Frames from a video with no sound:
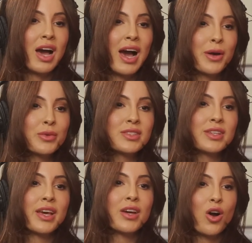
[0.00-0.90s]
I would
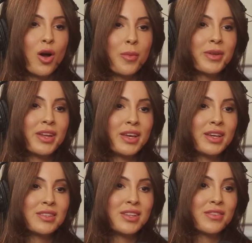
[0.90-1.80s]
say comedy
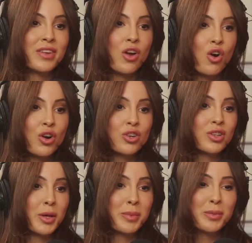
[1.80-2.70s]
is even harder.
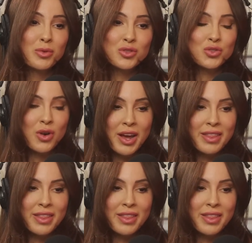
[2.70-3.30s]
Like people try